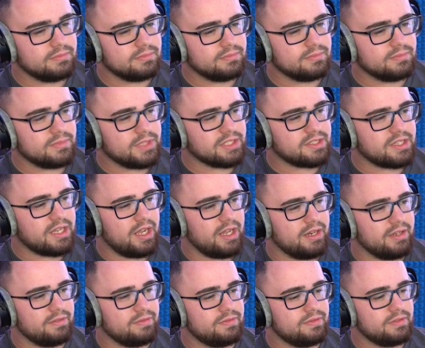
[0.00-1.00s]
That's kind
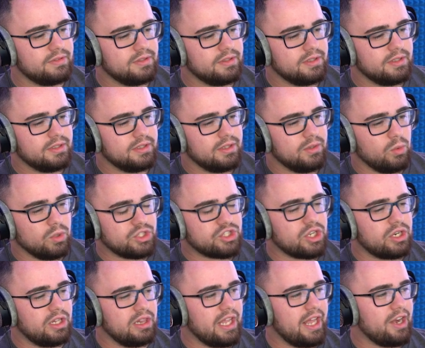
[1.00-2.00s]
of... We're just
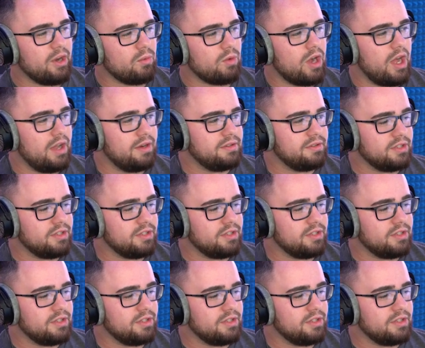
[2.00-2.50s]
gonna let it run.